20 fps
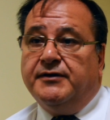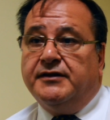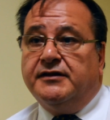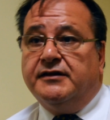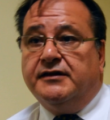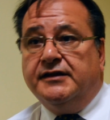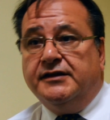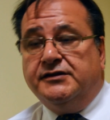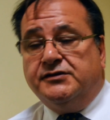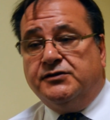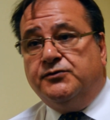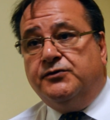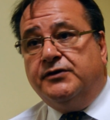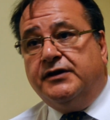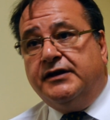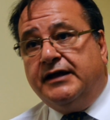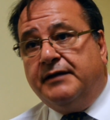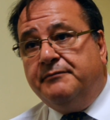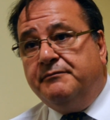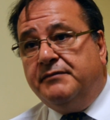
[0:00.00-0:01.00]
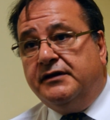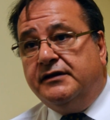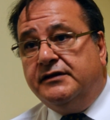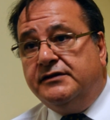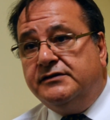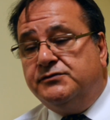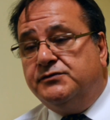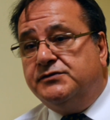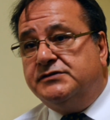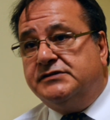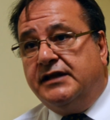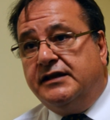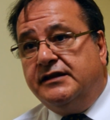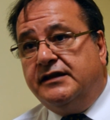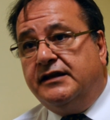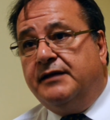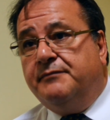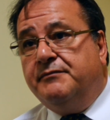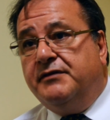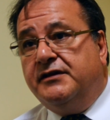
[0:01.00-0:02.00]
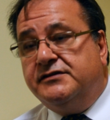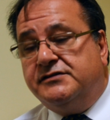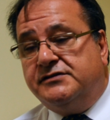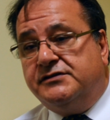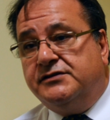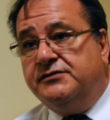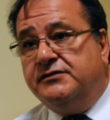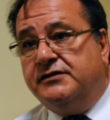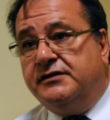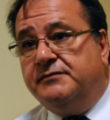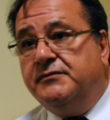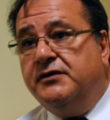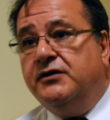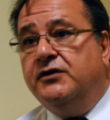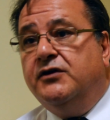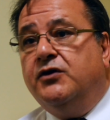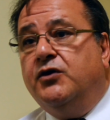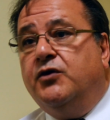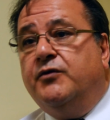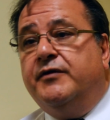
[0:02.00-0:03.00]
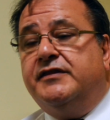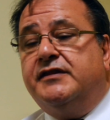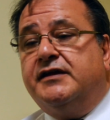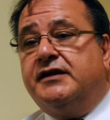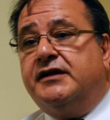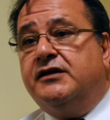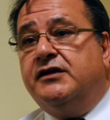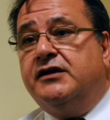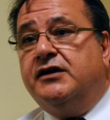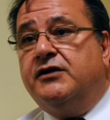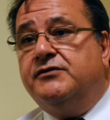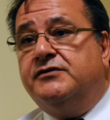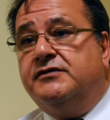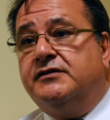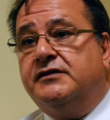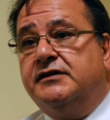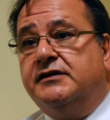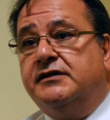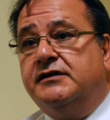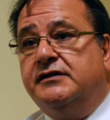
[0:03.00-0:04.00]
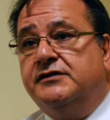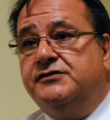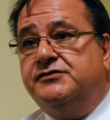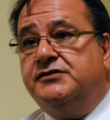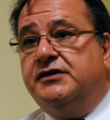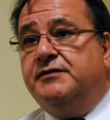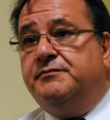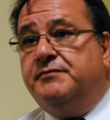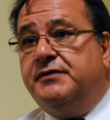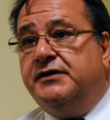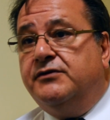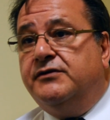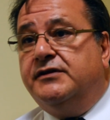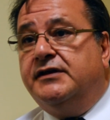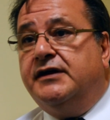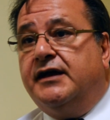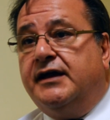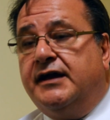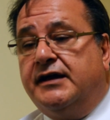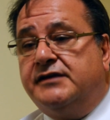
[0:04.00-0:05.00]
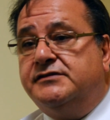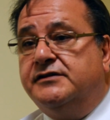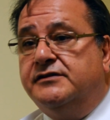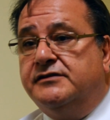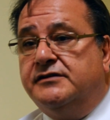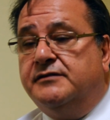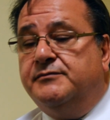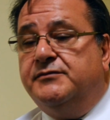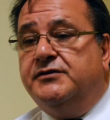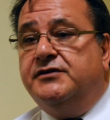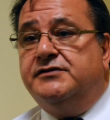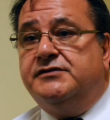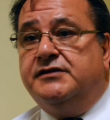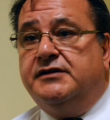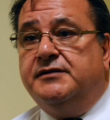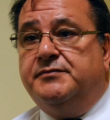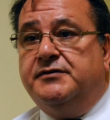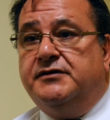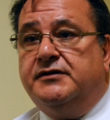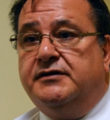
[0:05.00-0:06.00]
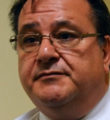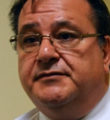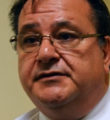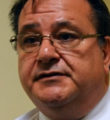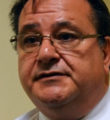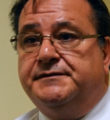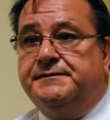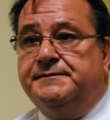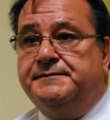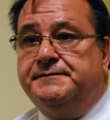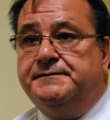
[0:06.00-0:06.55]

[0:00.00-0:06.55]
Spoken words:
whether they need to call an ambulance or send an ambulance to them, or whether they can go to the GP or they're actually to the emergency department.